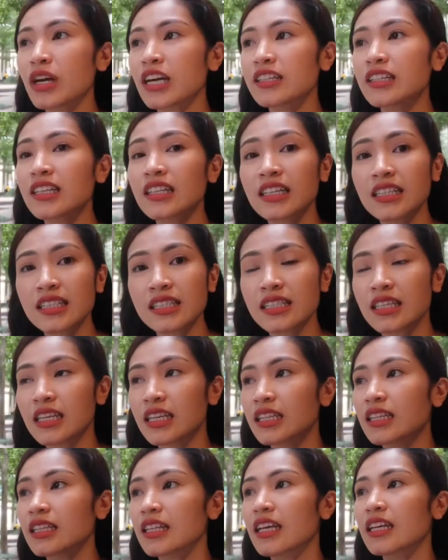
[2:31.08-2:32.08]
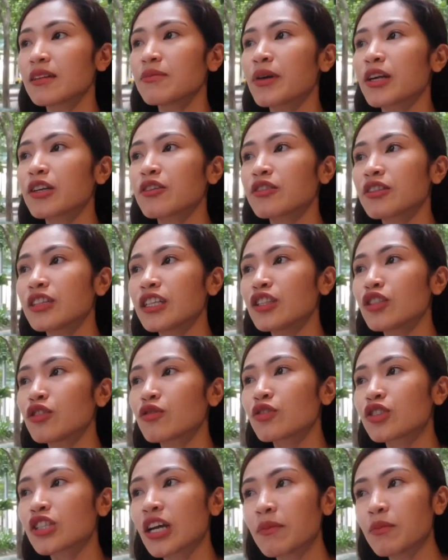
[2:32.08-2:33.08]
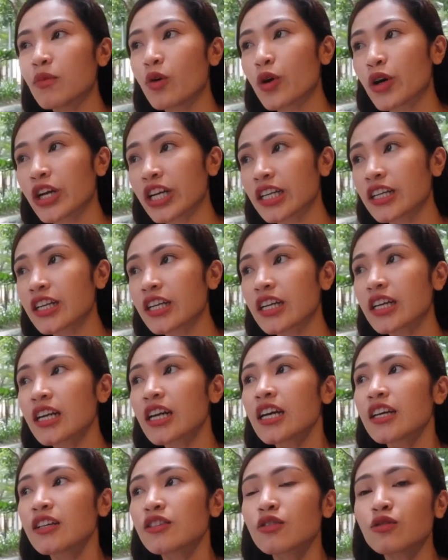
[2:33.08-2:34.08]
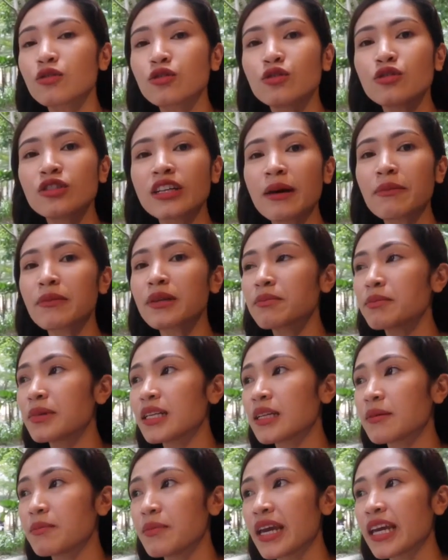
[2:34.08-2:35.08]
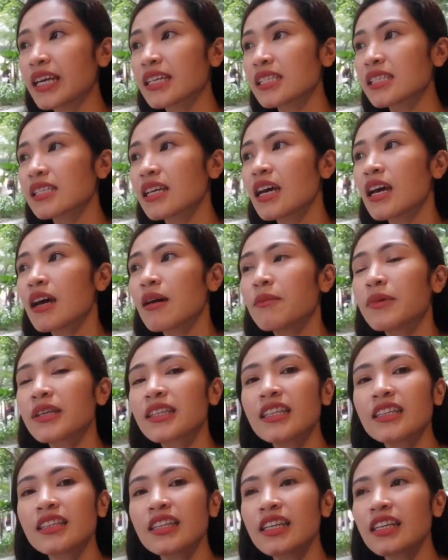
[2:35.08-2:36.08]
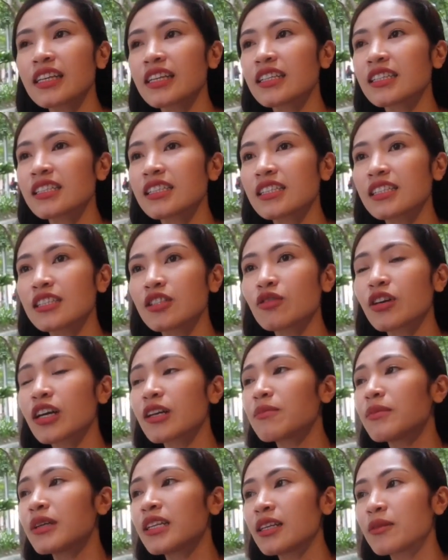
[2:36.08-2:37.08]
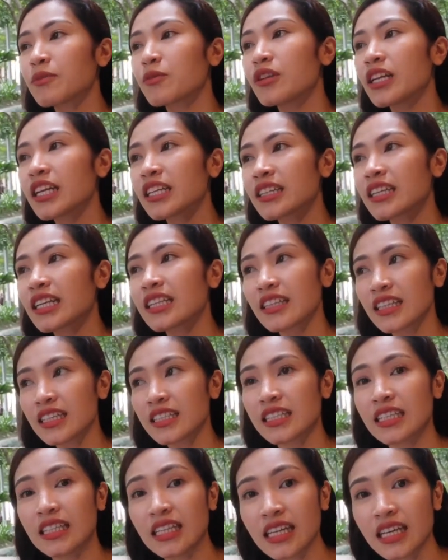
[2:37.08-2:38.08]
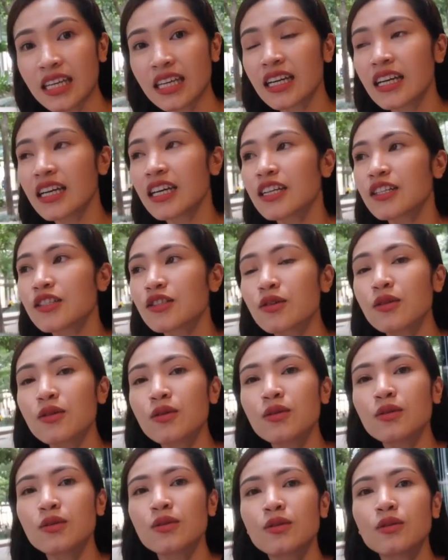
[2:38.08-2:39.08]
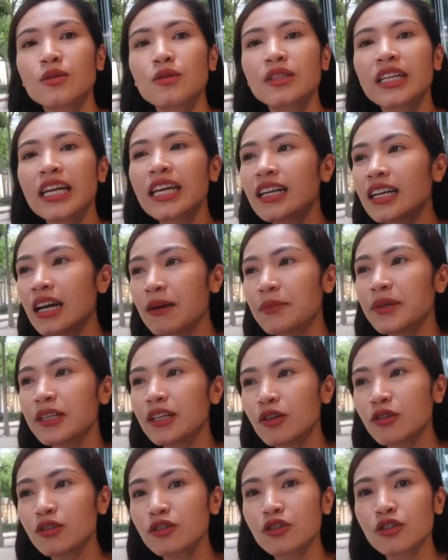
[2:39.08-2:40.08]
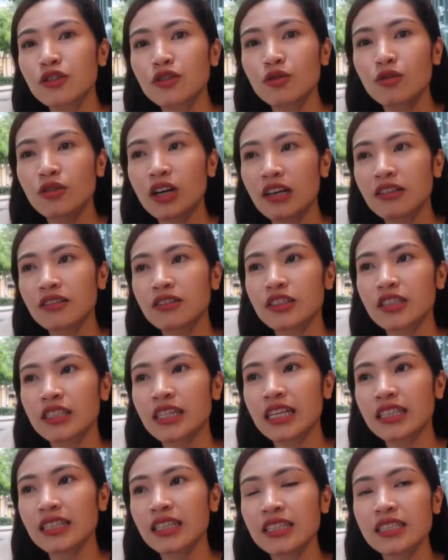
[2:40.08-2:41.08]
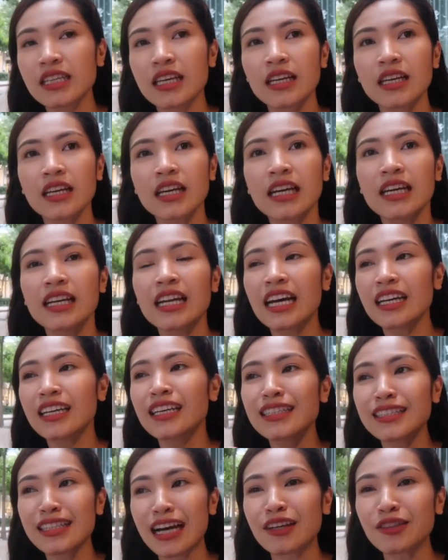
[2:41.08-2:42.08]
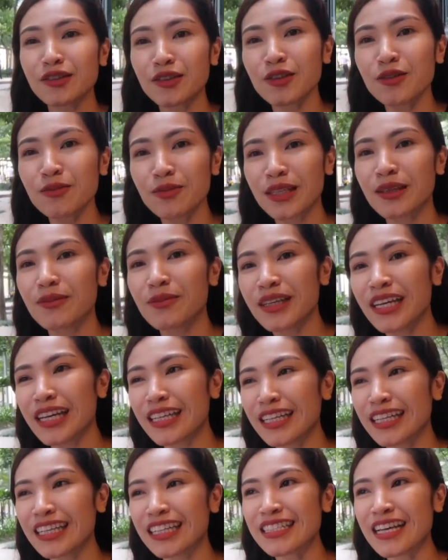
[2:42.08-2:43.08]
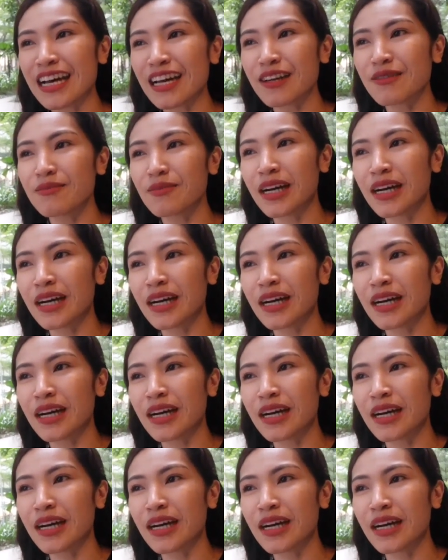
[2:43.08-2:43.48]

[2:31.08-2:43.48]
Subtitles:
We had the receipt and meron din yung job order. Okay. So, dun namin binibase. But the thing is, you can manipulate that easily. So, nahirapan ako noon to counter that kasi laging sakto yung binibigay nila sa akin